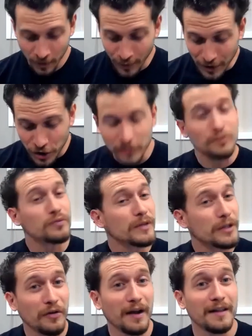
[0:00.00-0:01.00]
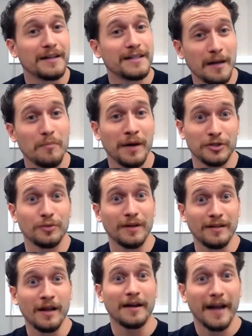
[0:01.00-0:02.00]
We just recreated the same picture
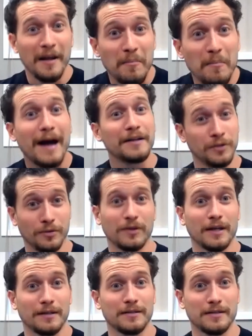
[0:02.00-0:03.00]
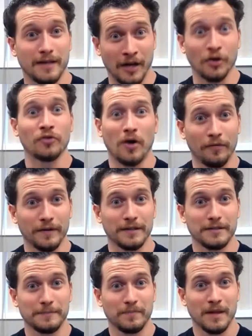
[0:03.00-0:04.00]
with Donna and my two kids in her
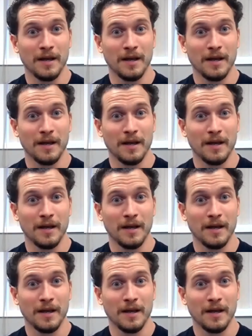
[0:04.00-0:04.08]
office.